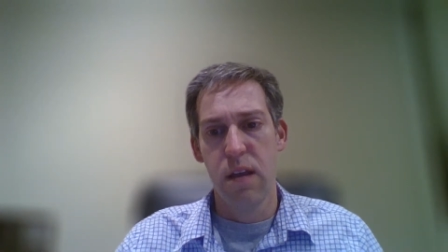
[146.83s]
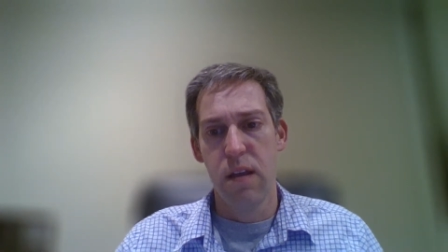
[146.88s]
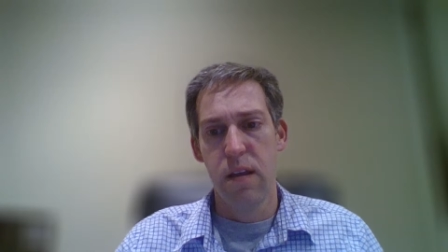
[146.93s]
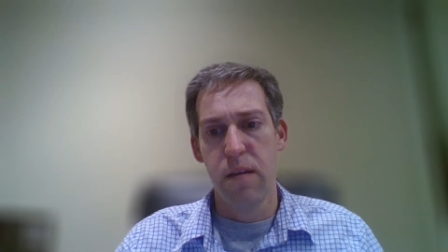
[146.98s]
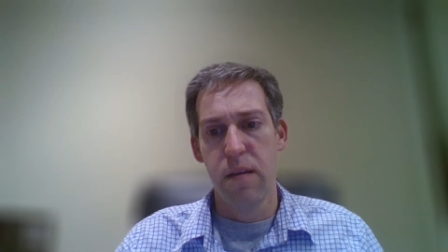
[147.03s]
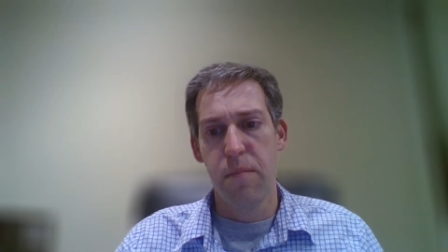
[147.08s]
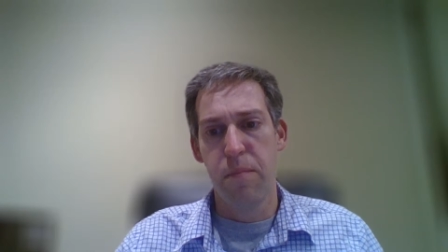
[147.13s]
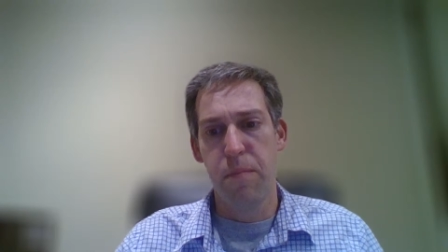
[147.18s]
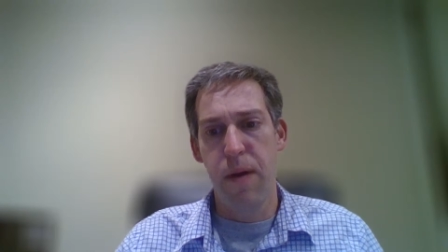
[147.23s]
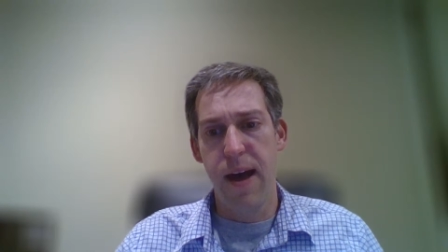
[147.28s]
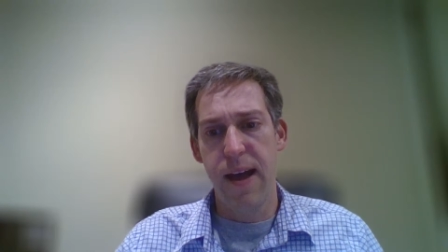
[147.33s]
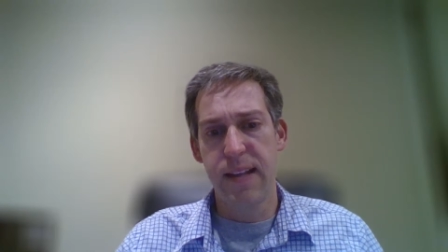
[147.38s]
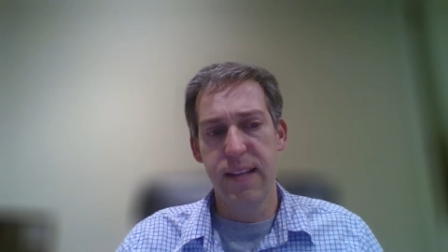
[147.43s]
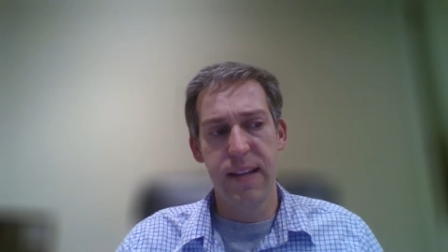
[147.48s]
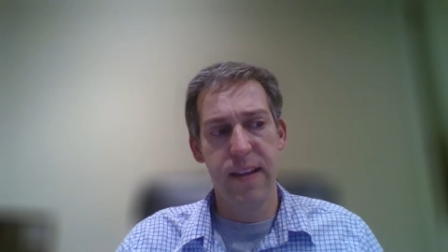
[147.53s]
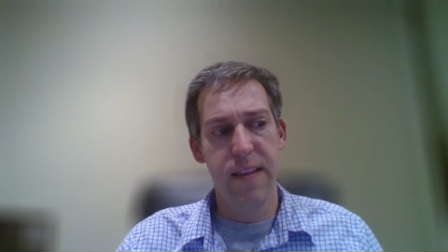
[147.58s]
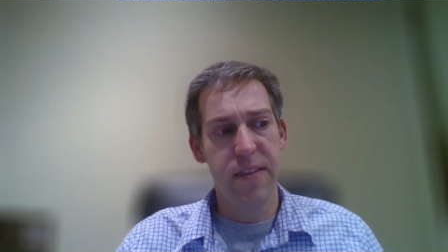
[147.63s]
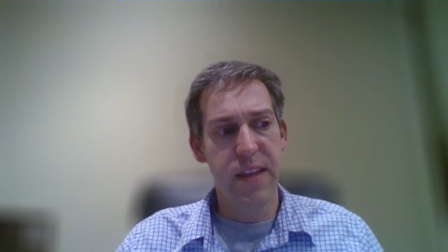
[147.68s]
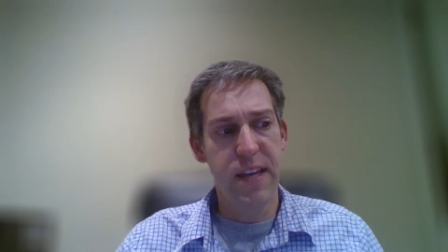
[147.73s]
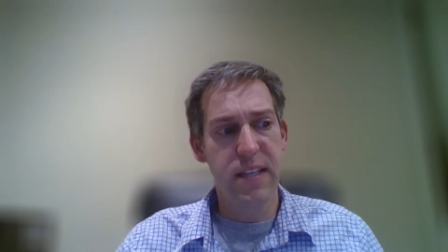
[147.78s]
But
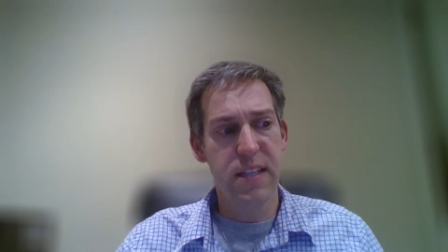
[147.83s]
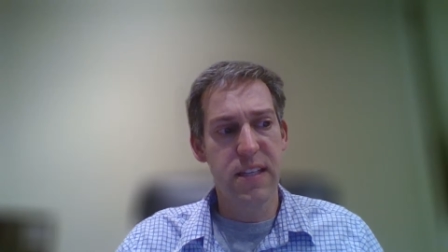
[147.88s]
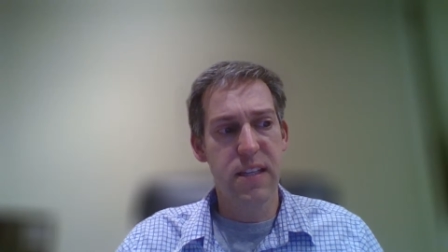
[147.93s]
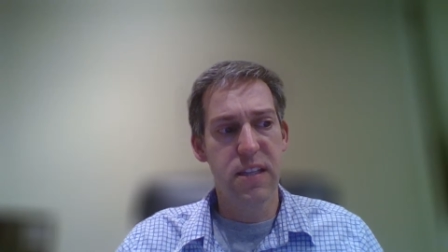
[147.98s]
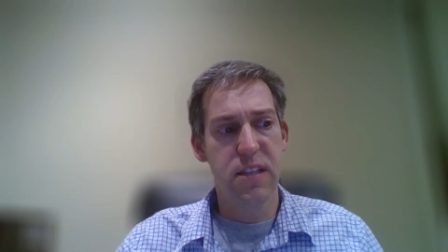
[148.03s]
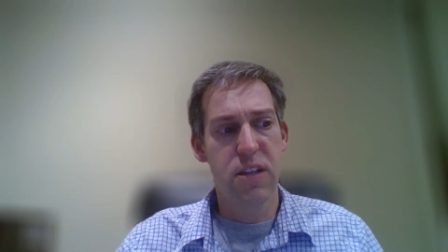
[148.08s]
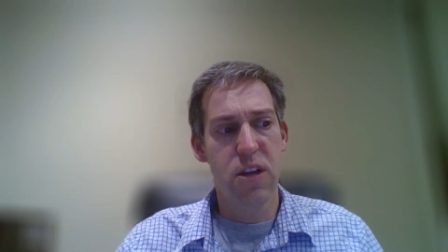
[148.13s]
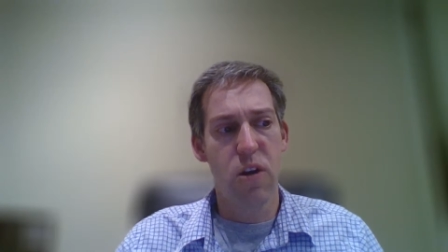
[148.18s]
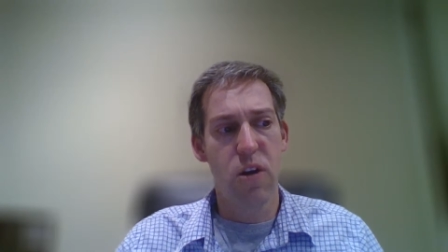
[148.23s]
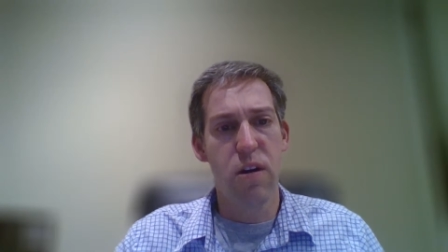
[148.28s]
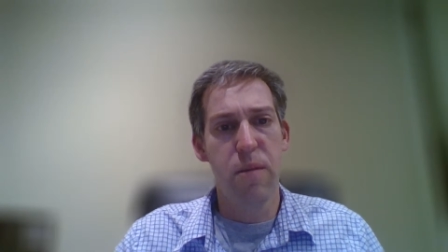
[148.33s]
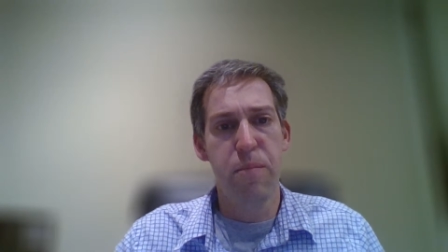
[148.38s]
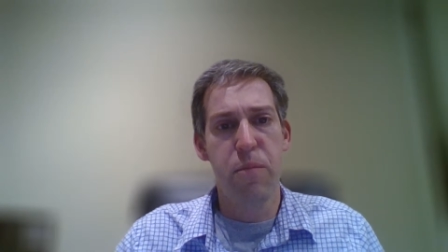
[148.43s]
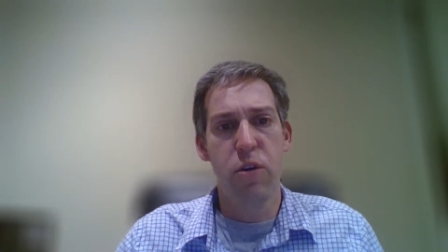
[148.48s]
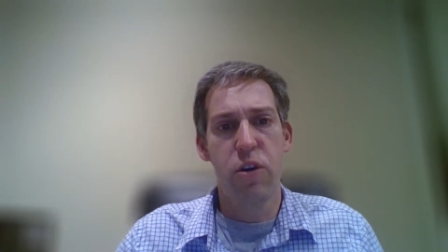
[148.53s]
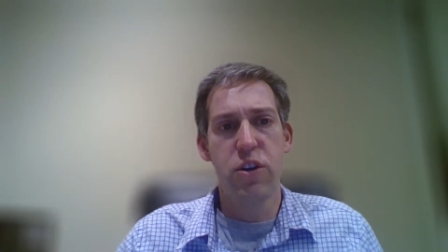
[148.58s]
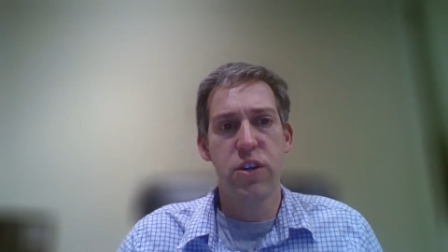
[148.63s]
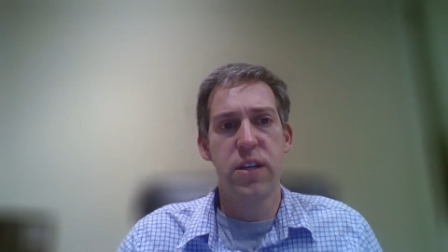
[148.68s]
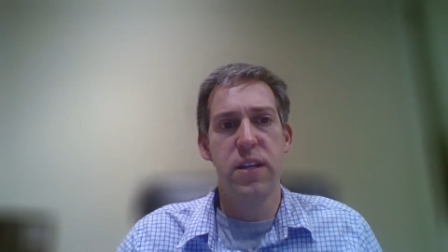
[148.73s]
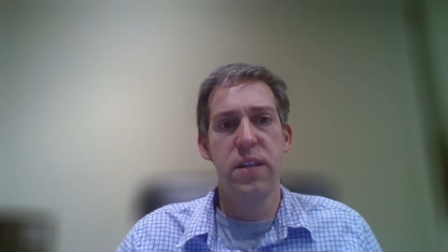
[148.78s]
this Torah
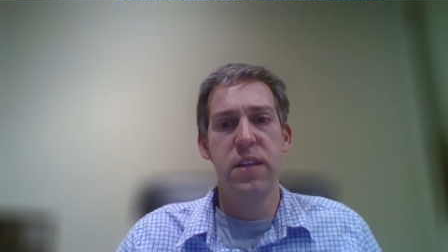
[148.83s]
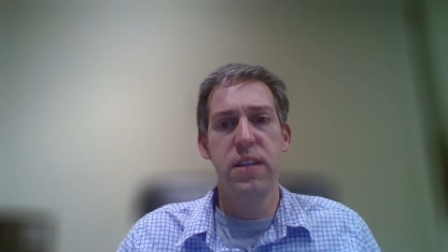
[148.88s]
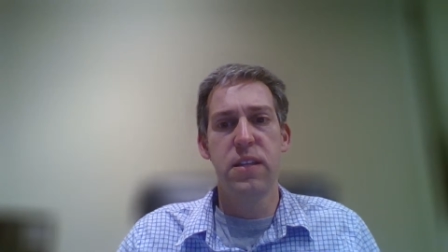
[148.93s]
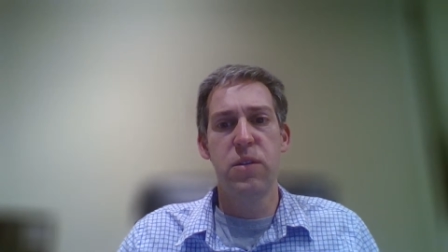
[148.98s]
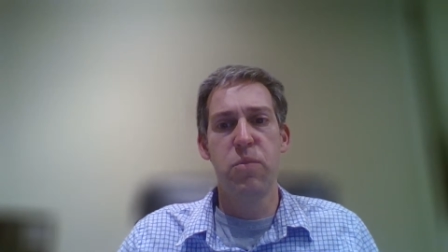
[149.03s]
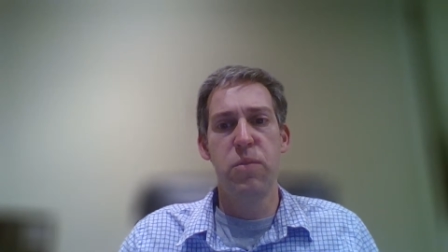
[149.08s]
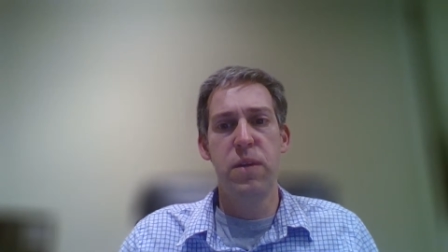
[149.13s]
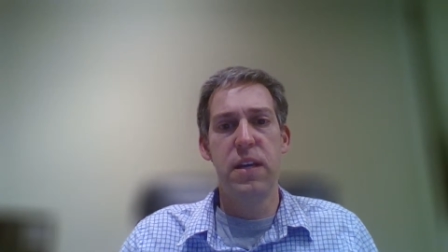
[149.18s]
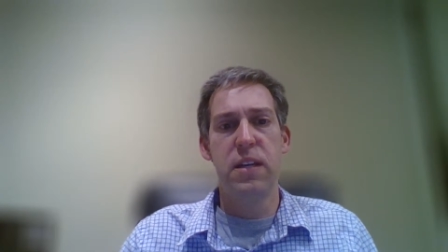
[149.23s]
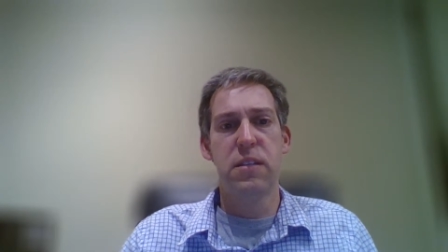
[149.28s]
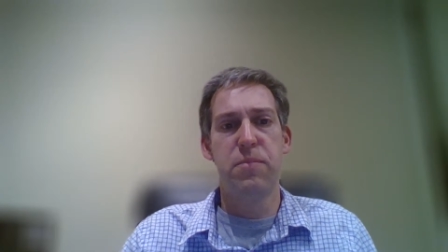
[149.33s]
portion this week